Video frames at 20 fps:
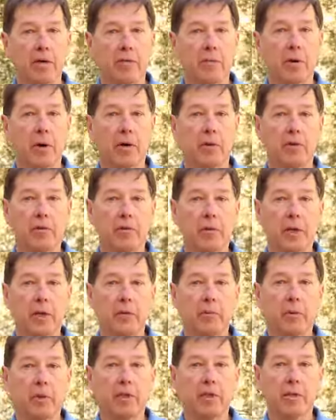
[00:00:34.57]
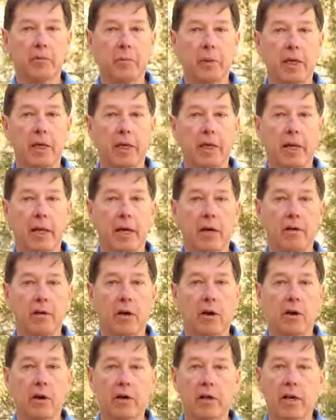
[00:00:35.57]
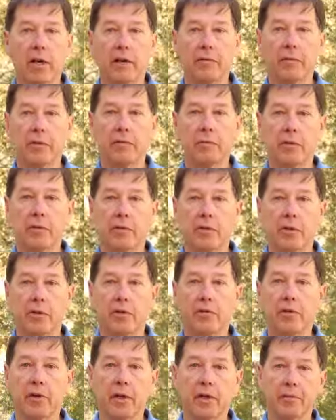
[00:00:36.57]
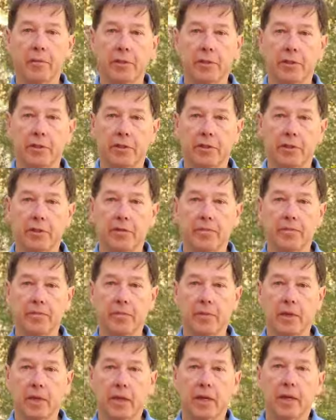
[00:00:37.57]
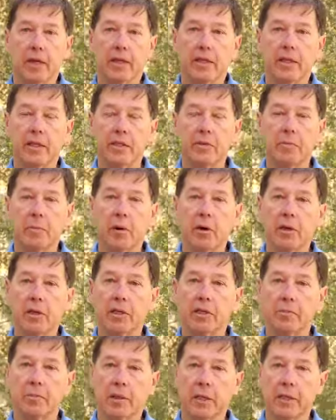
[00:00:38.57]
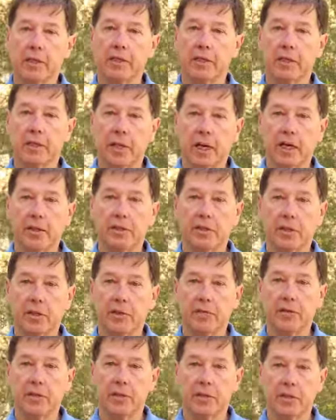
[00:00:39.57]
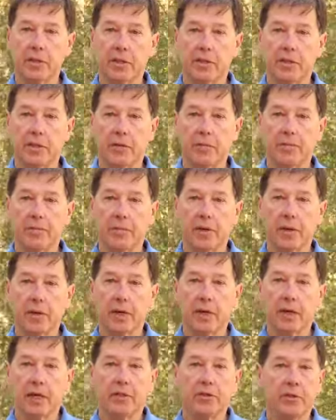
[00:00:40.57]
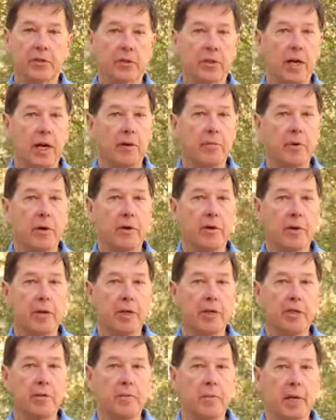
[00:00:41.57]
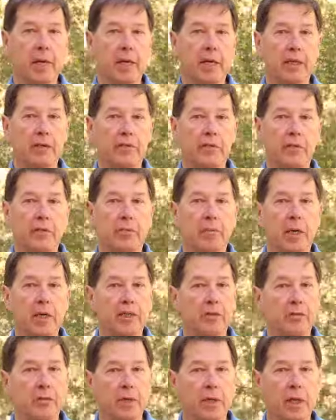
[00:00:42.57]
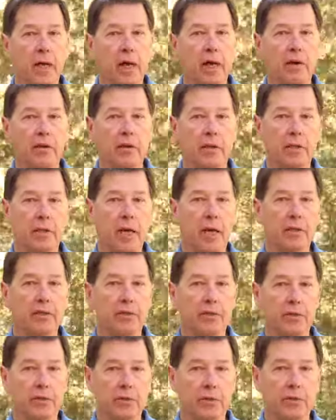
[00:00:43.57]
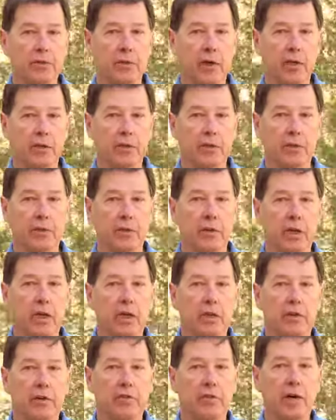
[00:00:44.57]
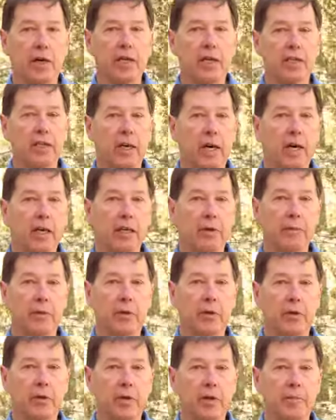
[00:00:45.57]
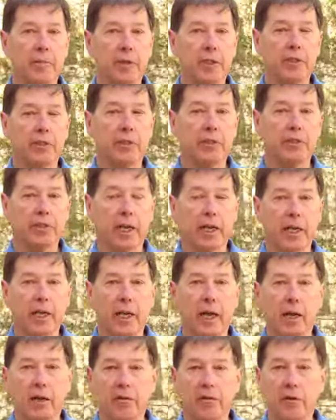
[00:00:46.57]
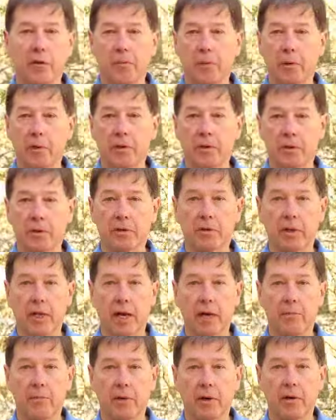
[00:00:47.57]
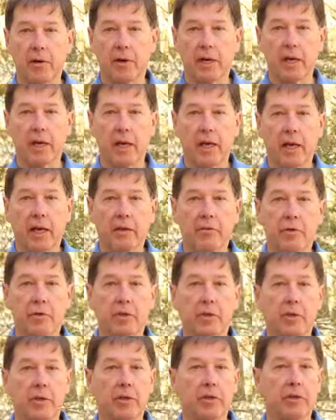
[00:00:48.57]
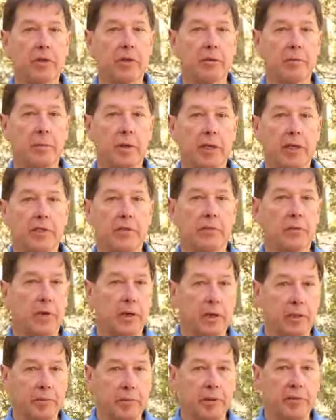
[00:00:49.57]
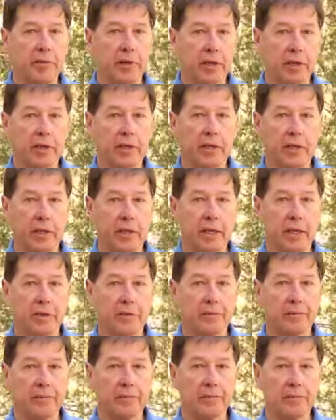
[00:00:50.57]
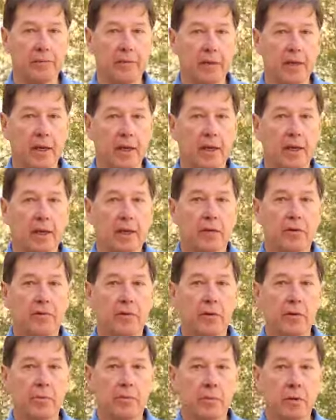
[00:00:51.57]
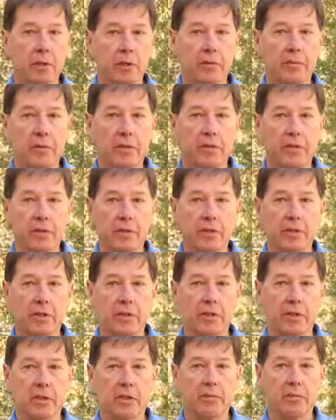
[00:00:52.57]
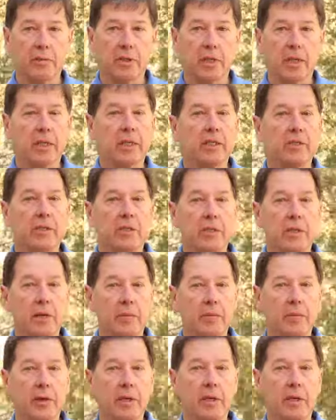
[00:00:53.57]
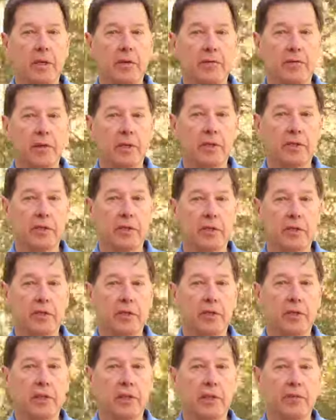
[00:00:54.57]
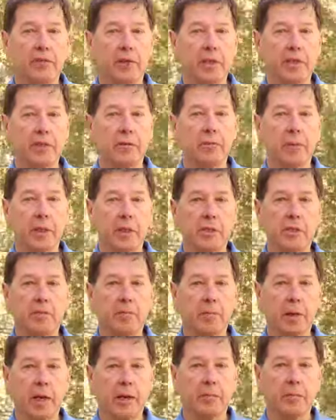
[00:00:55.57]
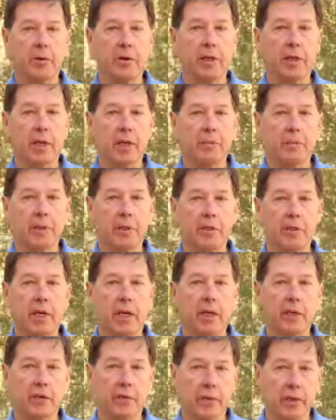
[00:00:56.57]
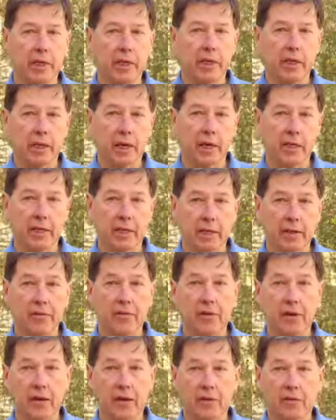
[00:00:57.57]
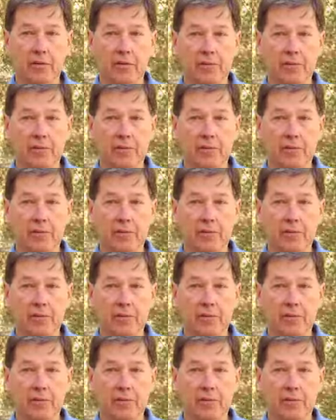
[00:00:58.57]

Part three will explain how to archive and preserve images. This part explains the logic of the system. As your library expands, you must rely on a logical structure to find a document or image, check it out of your personal library, and return it to the place where it can be found again. The first principle of the system is a numbering convention to give each piece of paper and image a unique identifier.